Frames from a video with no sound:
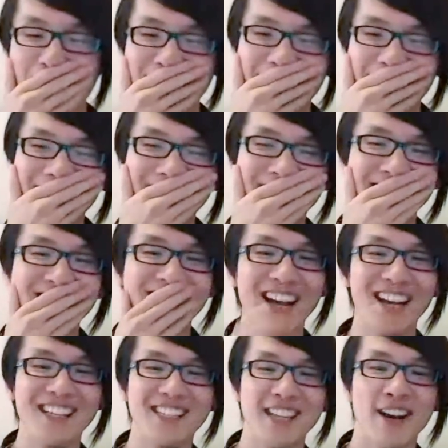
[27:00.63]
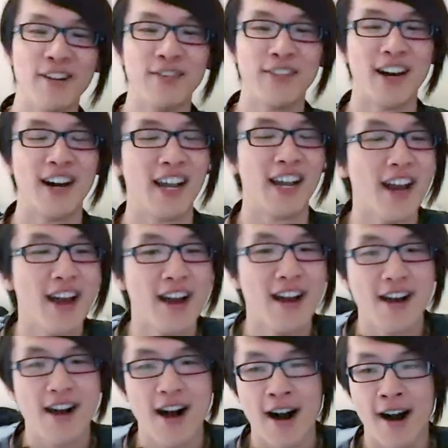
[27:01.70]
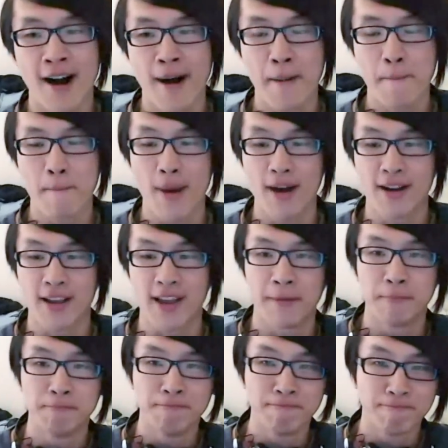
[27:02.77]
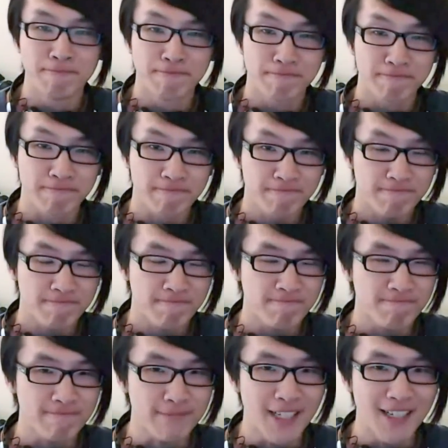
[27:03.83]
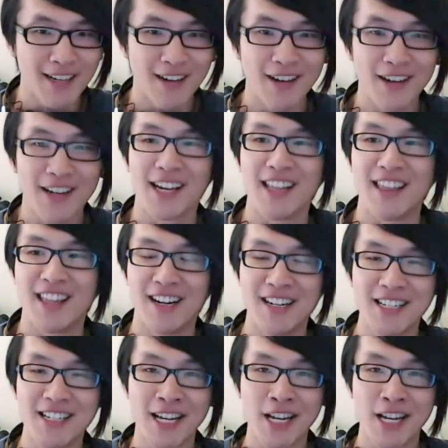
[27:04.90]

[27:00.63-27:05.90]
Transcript: that is... That is terrifying. Um, okay. Okay, there is a